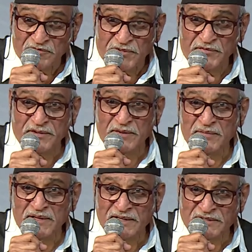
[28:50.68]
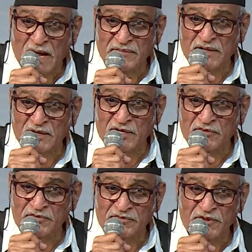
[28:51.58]
15 minutes, half an hour,
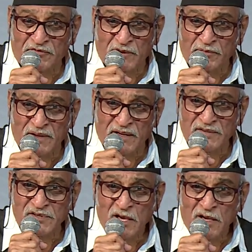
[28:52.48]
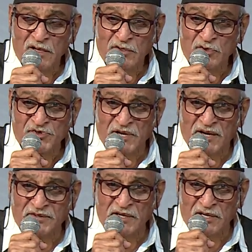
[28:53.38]
the film begins, you
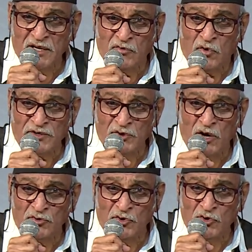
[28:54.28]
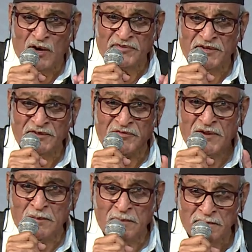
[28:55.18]
start thinking of what you have to do after the film.